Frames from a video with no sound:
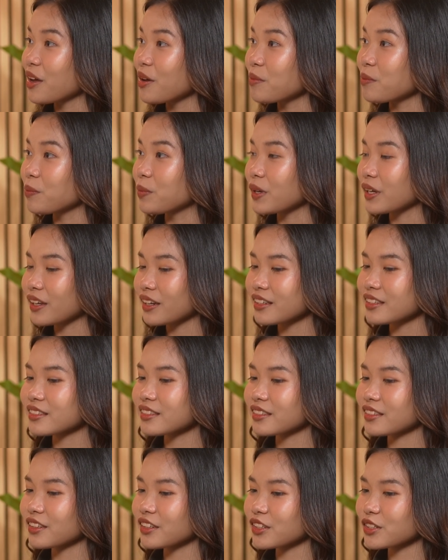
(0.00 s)

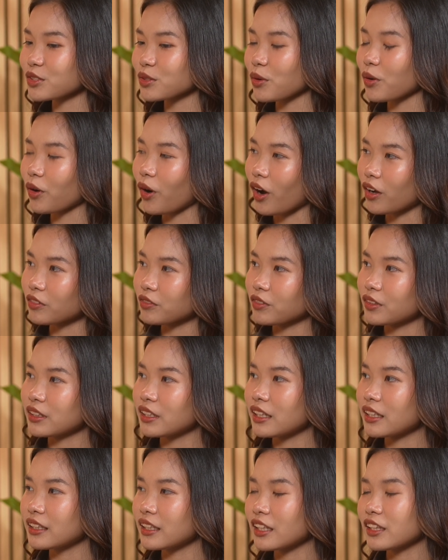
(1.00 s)
because they're so
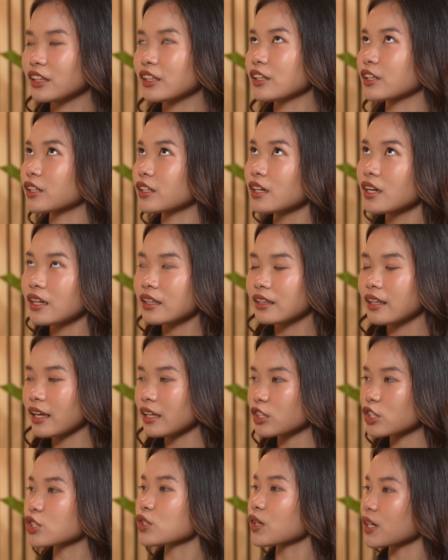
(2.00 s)
confident that they
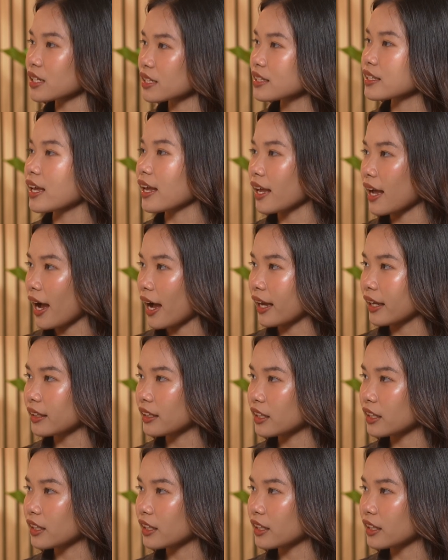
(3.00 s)
trust AI,